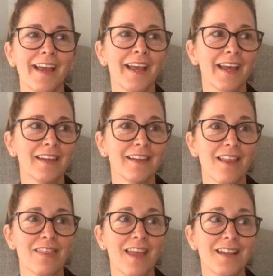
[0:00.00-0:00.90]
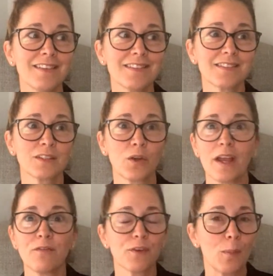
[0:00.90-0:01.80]
And that's
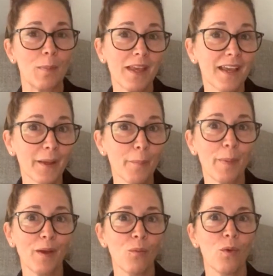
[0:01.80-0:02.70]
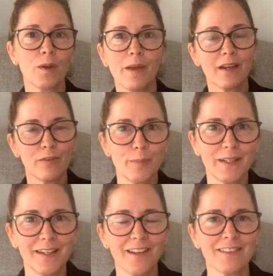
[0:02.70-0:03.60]
great for me, but what about
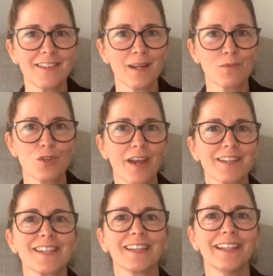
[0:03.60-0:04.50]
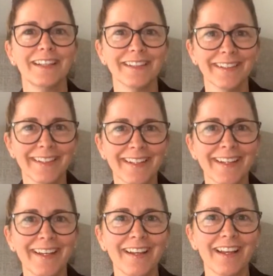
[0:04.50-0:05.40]
everybody else that I'm trying to lead?
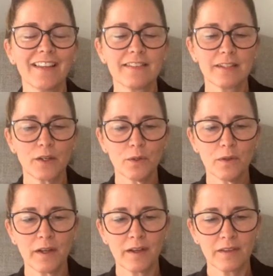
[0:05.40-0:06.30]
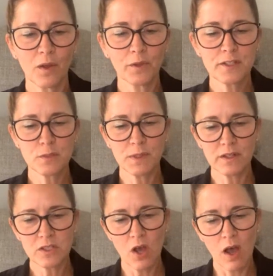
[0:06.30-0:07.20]
And so the Holy
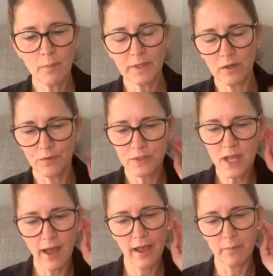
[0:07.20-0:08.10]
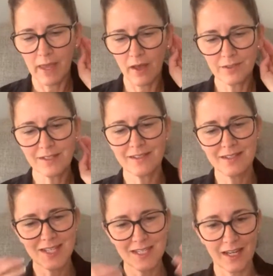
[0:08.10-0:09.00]
Spirit taught me over time how to
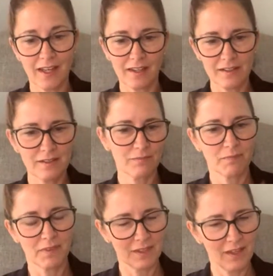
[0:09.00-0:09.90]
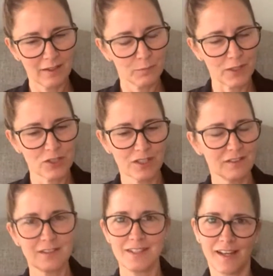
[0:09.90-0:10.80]
stand. The expression
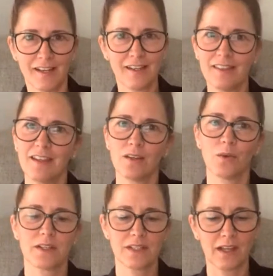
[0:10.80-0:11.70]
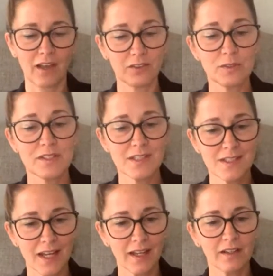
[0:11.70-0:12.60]
is stand in the anointing, how to
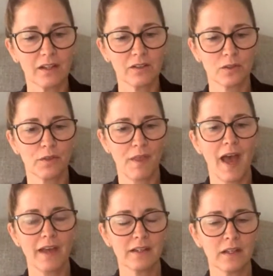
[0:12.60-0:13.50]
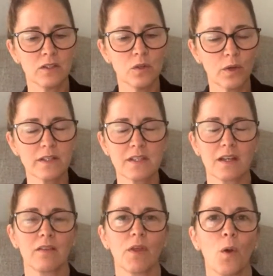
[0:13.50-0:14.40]
stand under that
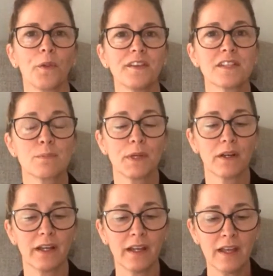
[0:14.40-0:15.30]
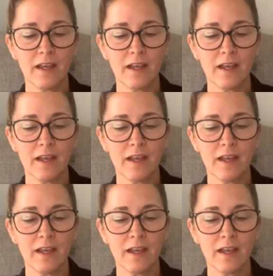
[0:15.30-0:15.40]
anointing of the Holy Spirit